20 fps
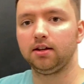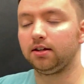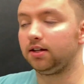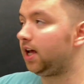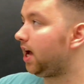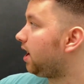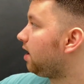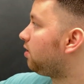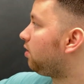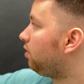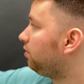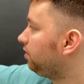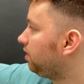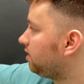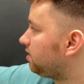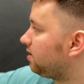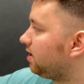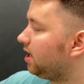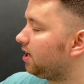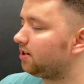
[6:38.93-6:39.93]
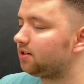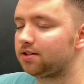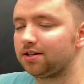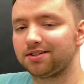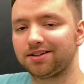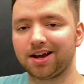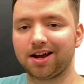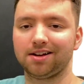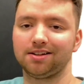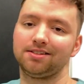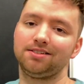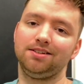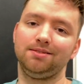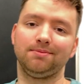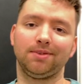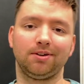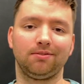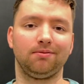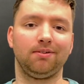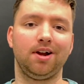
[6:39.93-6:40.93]
Yeah, all these things just kind of seem
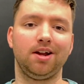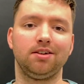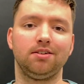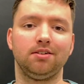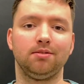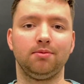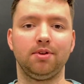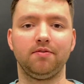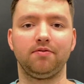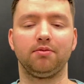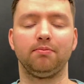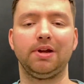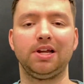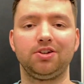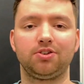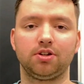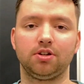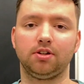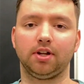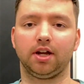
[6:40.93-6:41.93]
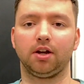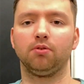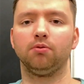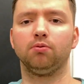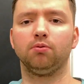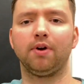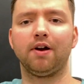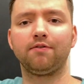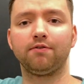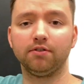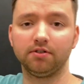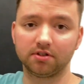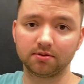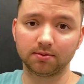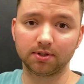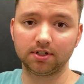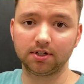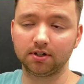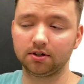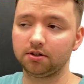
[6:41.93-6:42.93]
like random information, like reference
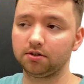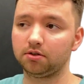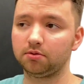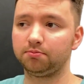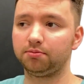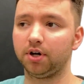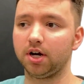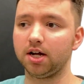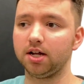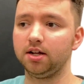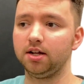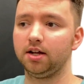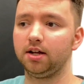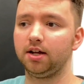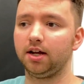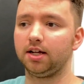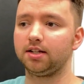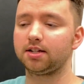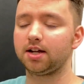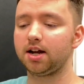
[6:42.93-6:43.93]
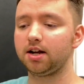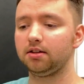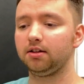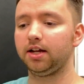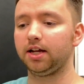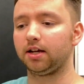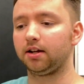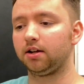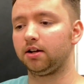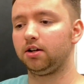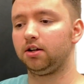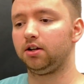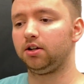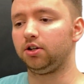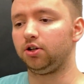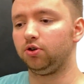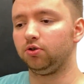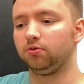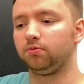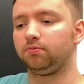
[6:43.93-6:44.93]
material, but it's kind of like
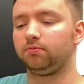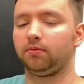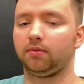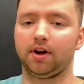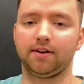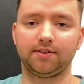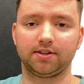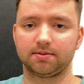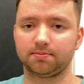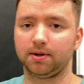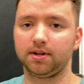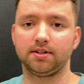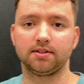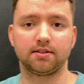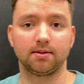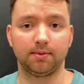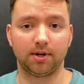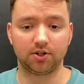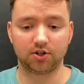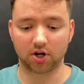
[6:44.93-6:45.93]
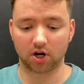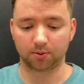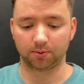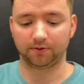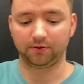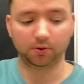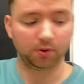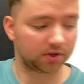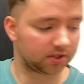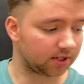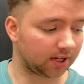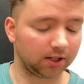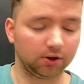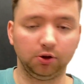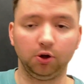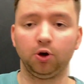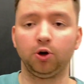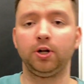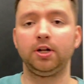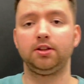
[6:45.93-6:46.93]
you're, I've explained this on my channel before, it's like
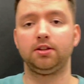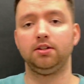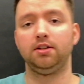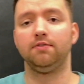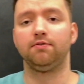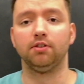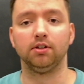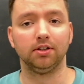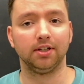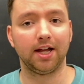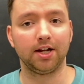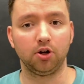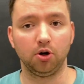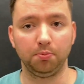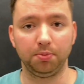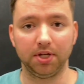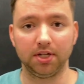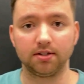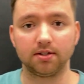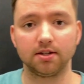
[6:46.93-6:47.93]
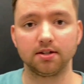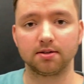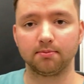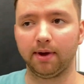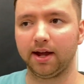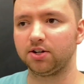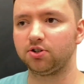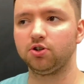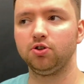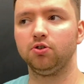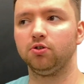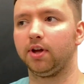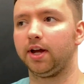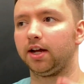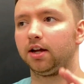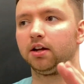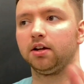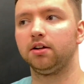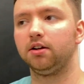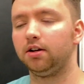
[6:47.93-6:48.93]
learning the different Lego pieces. Imagine you're
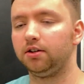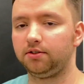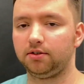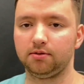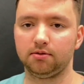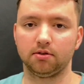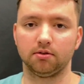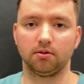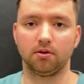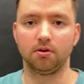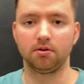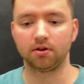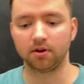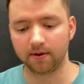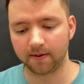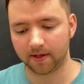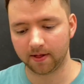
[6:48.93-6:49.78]
like a two-year-old